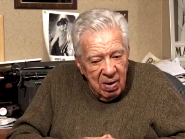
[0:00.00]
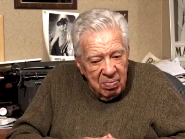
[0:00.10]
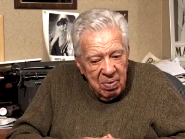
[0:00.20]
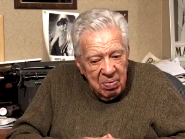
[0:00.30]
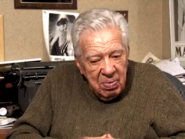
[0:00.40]
I
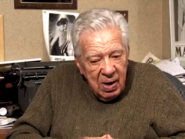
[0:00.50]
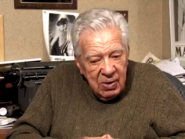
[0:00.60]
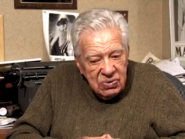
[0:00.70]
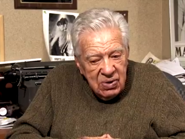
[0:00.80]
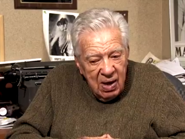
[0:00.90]
remember I
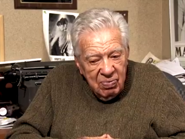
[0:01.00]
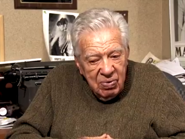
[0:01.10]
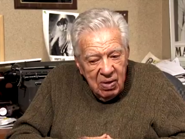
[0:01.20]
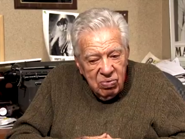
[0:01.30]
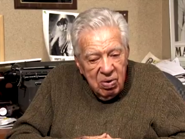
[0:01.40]
used to have
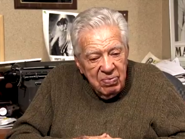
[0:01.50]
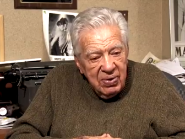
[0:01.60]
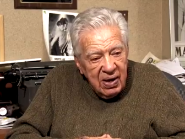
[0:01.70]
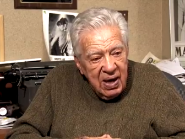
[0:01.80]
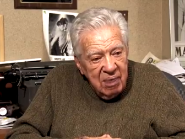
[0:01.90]

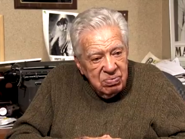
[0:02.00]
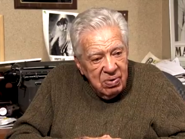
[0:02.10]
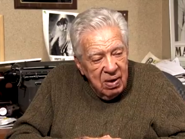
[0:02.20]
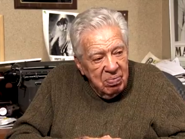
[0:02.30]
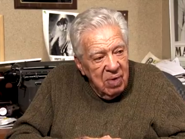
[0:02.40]
trivia games
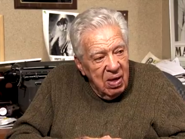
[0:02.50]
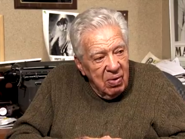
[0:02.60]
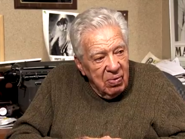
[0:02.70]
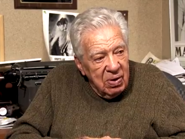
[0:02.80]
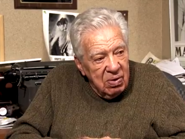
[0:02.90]
with him
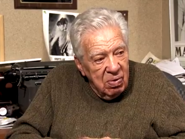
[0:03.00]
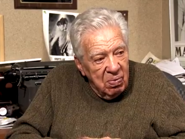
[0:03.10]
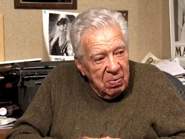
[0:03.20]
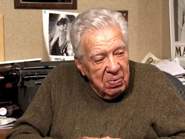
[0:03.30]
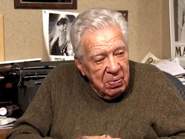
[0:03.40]
when,
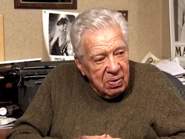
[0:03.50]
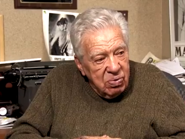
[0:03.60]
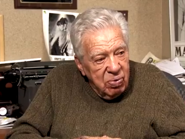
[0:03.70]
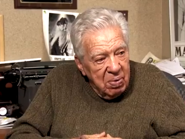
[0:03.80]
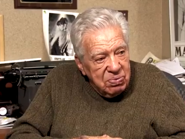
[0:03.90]
when we were on
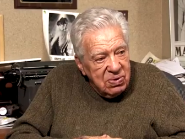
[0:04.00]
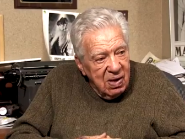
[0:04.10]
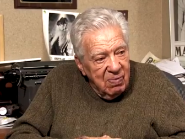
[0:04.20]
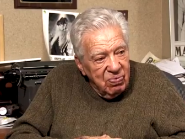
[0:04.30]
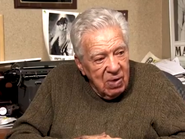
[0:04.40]
trips,
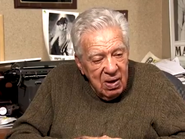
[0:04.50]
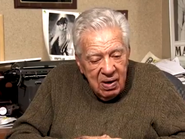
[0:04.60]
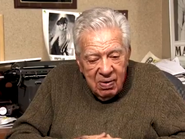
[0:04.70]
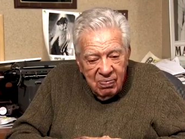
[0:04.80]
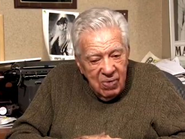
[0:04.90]

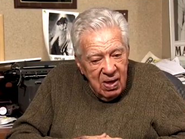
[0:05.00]
and,